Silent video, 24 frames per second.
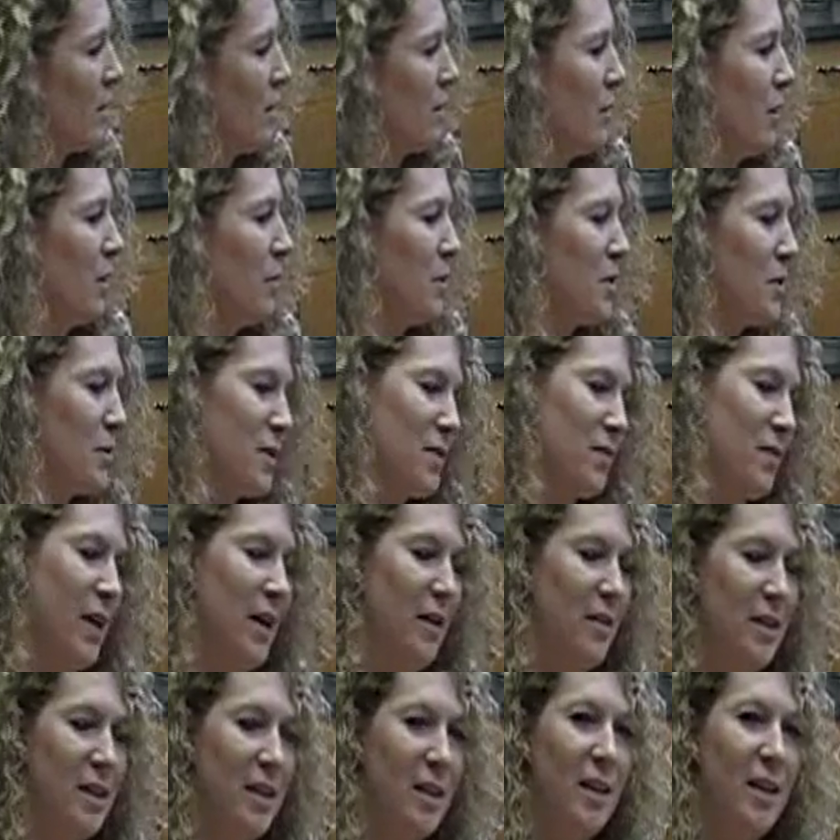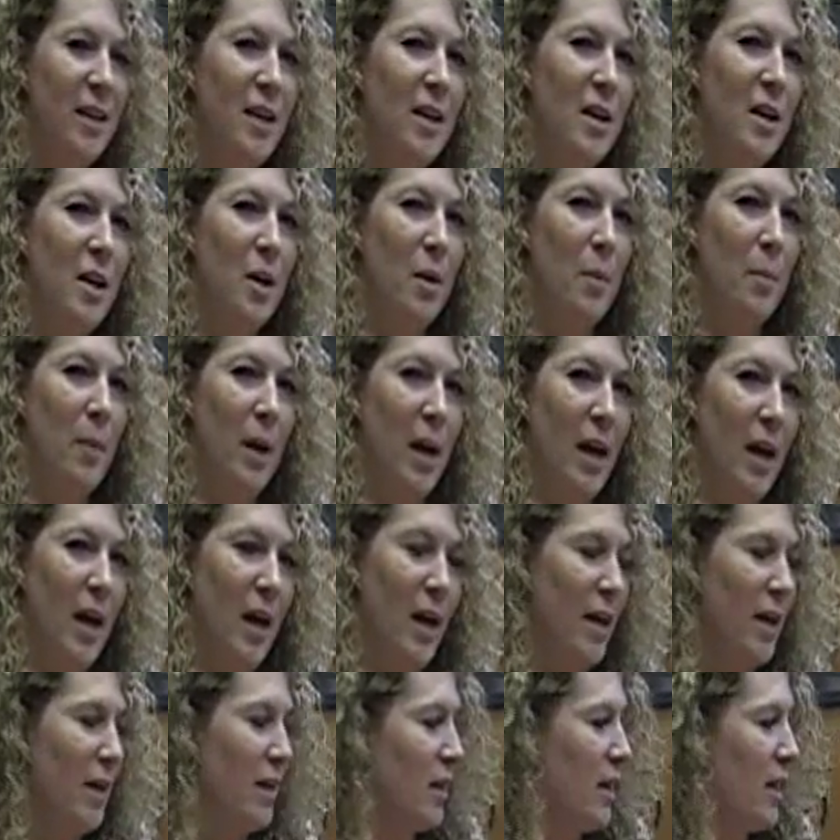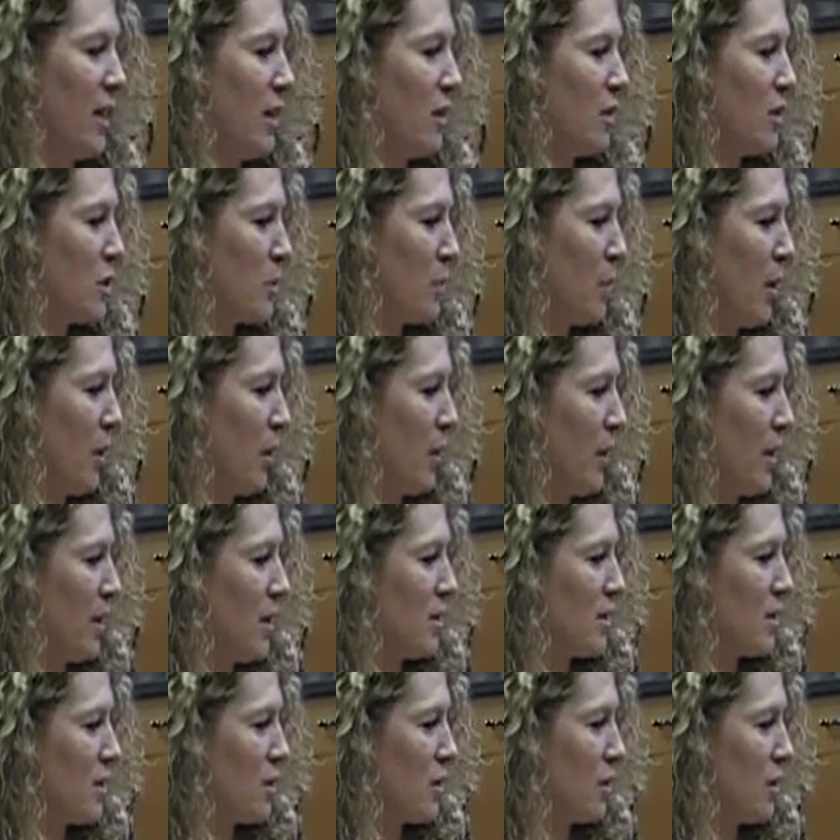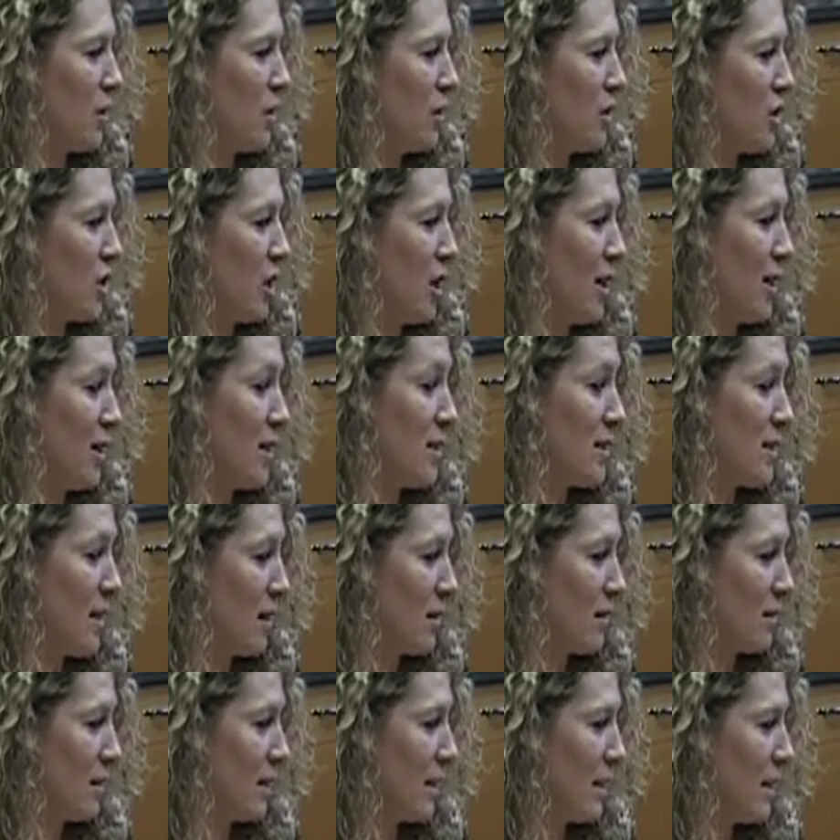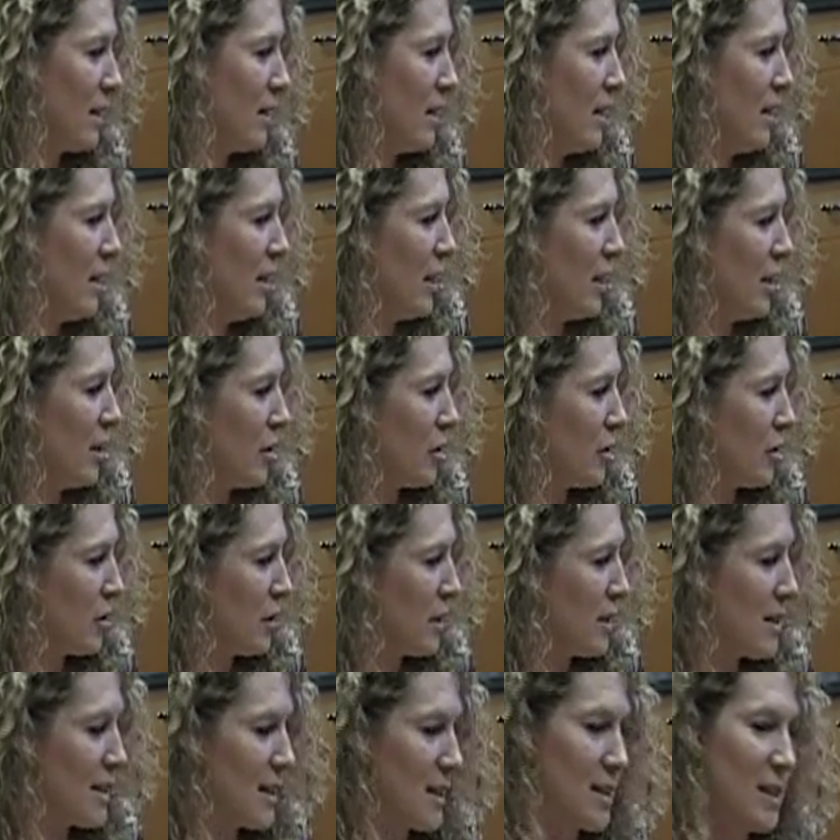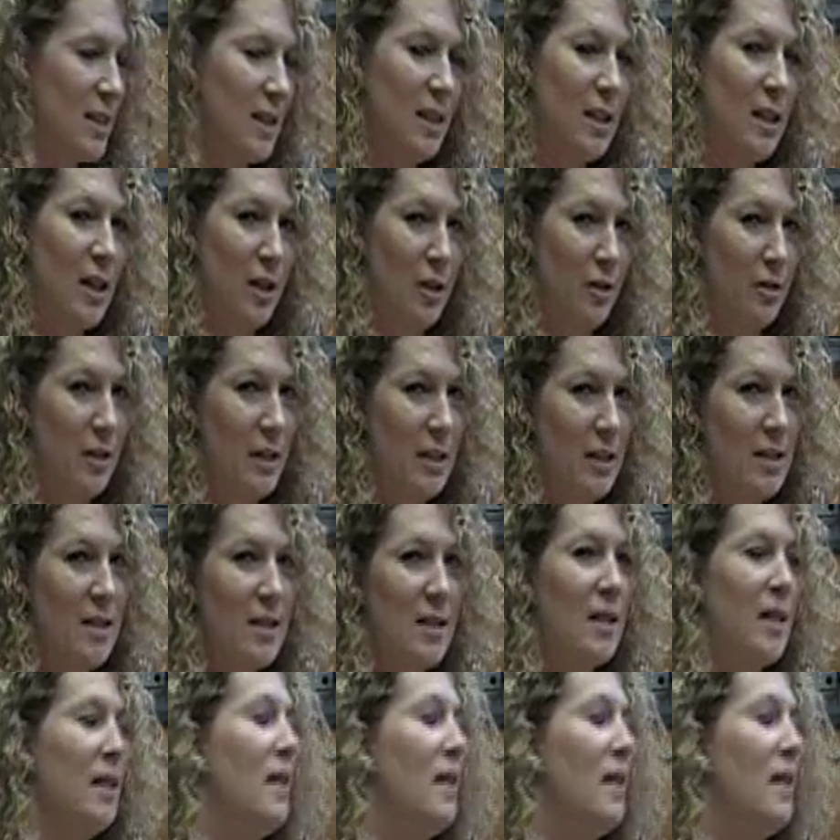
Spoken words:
Cribbage was founded by the English poet Sir John Suckling in the early 1600s,